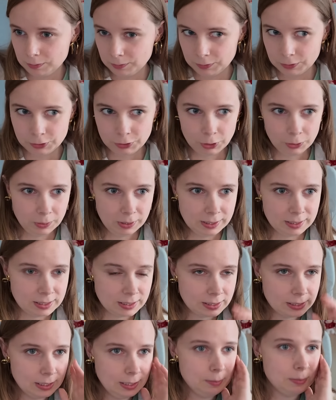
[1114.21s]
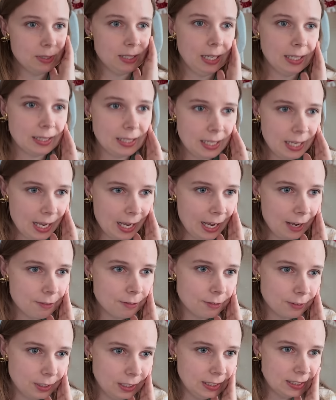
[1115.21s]
So it seems like
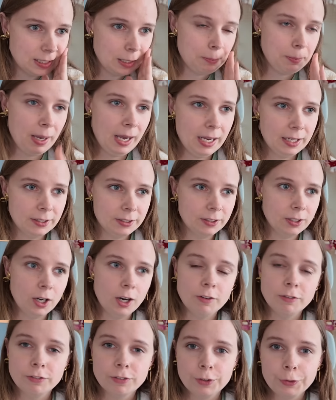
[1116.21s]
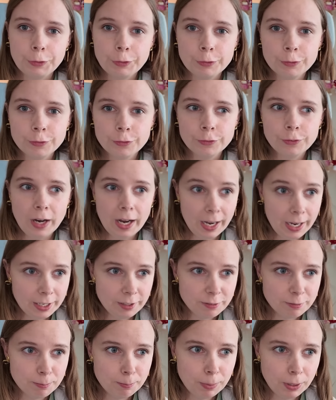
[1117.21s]
it's a pattern of
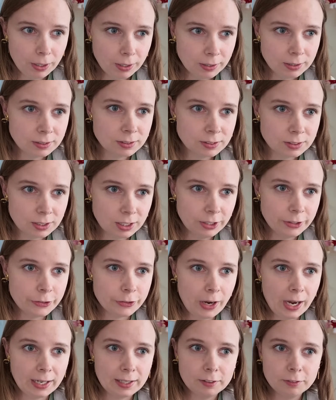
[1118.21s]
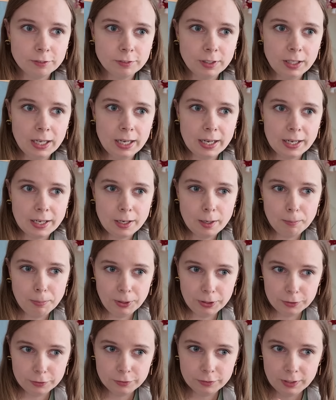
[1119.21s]
5 bugs, a dragonfly, a
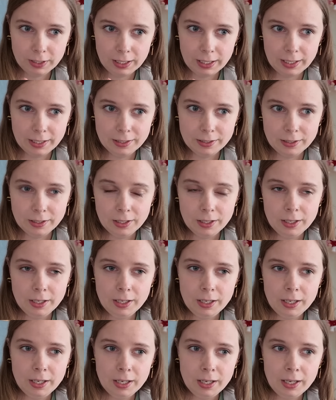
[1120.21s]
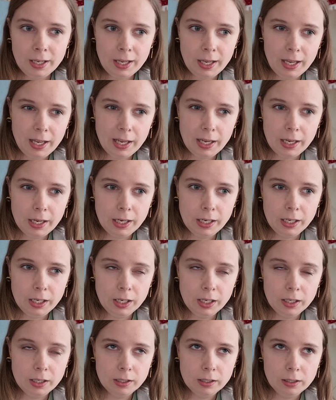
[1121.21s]
butterfly,
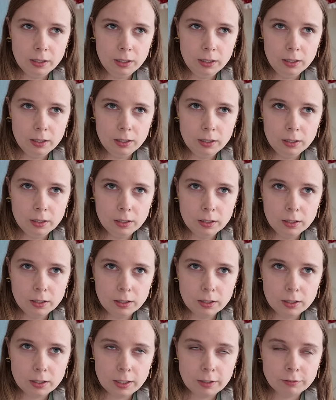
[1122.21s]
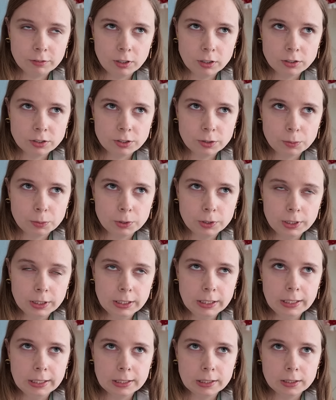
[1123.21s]
I've lost the word
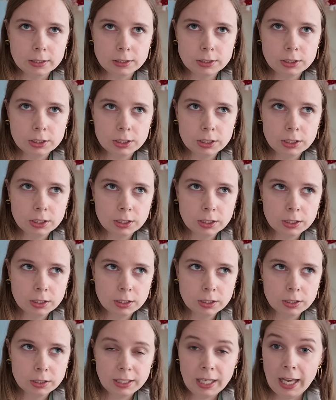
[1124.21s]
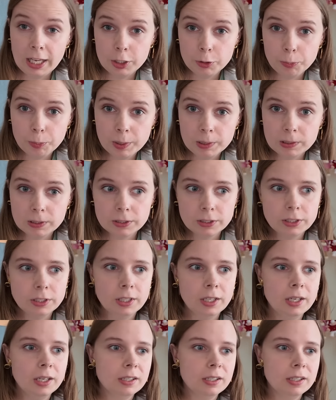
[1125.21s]
in English, caterpillar,